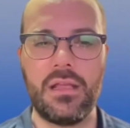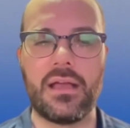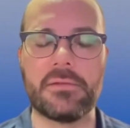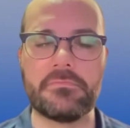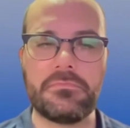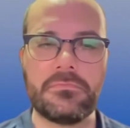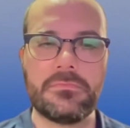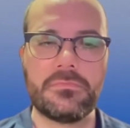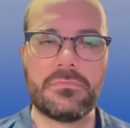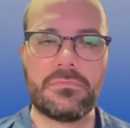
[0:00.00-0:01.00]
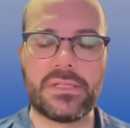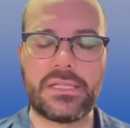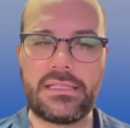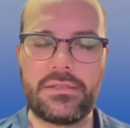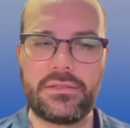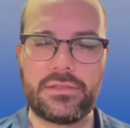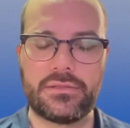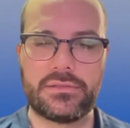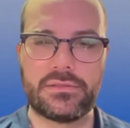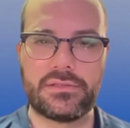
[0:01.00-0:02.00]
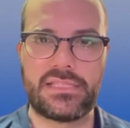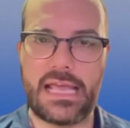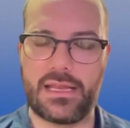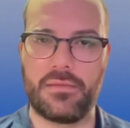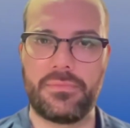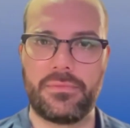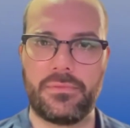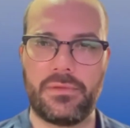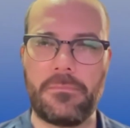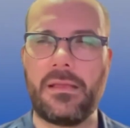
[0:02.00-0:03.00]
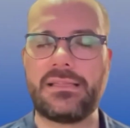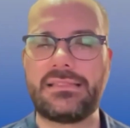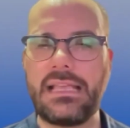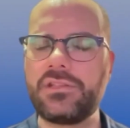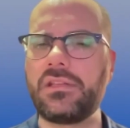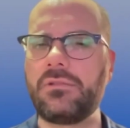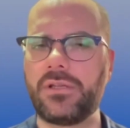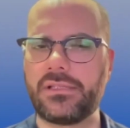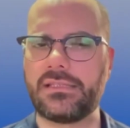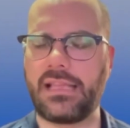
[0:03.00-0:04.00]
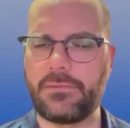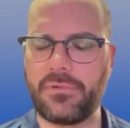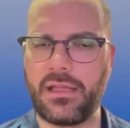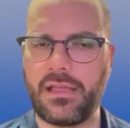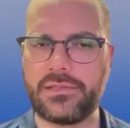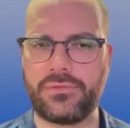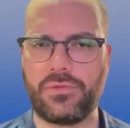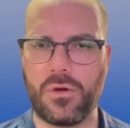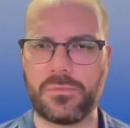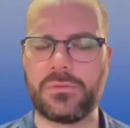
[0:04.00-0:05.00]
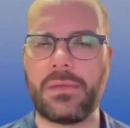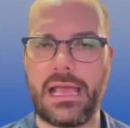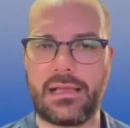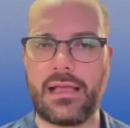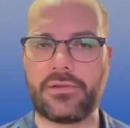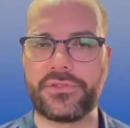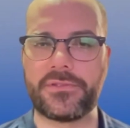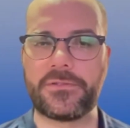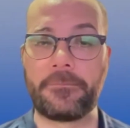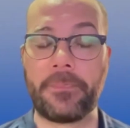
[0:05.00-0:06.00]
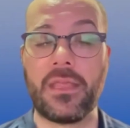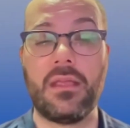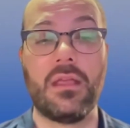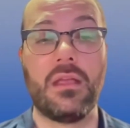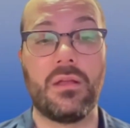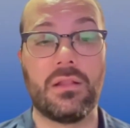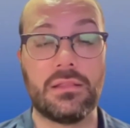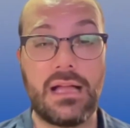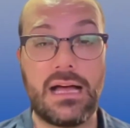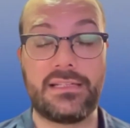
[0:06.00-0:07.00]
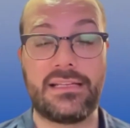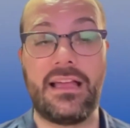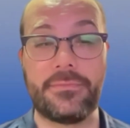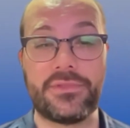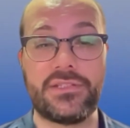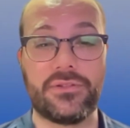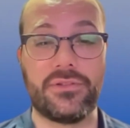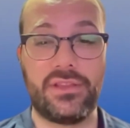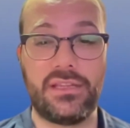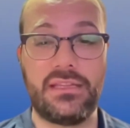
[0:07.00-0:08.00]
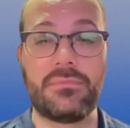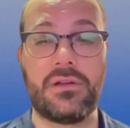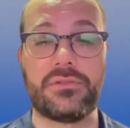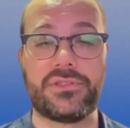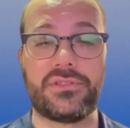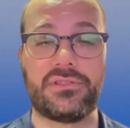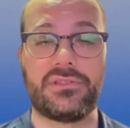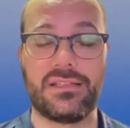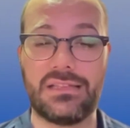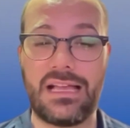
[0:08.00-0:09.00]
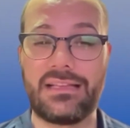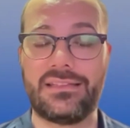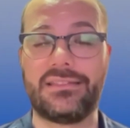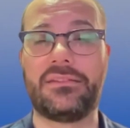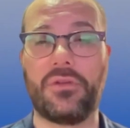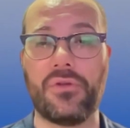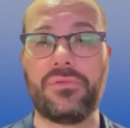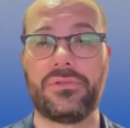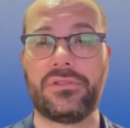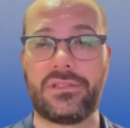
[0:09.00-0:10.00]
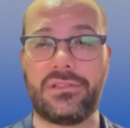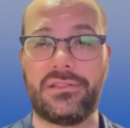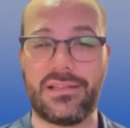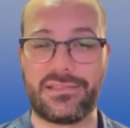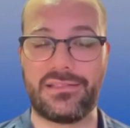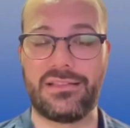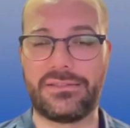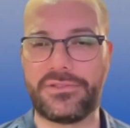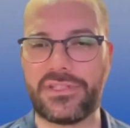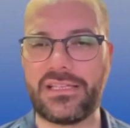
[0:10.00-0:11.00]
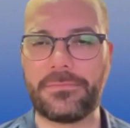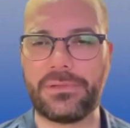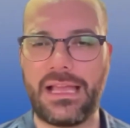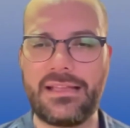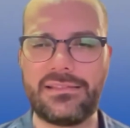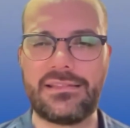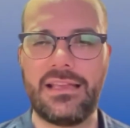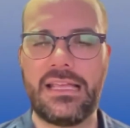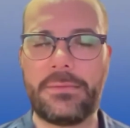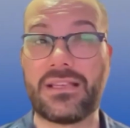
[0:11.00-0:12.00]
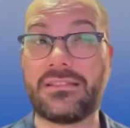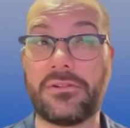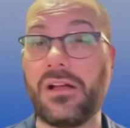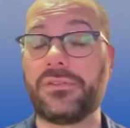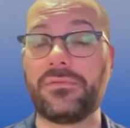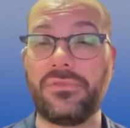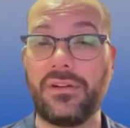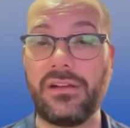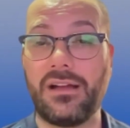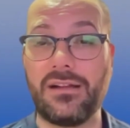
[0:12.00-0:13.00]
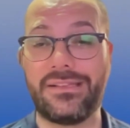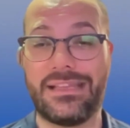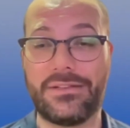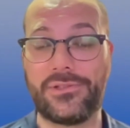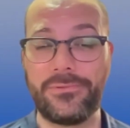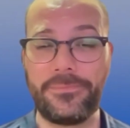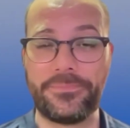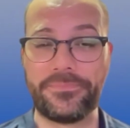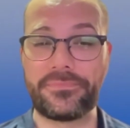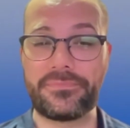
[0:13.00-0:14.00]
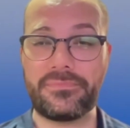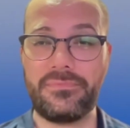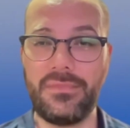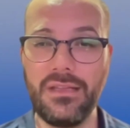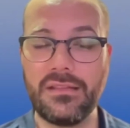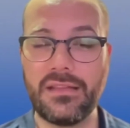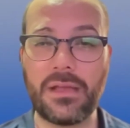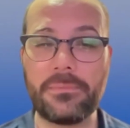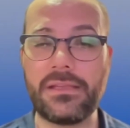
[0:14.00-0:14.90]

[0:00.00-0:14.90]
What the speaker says: But in either setup, it essentially work the same way as your normal bag houses. A lot of times these are the most neglected and overlooked dust collectors in the plants because they're often very hard to get to. They might be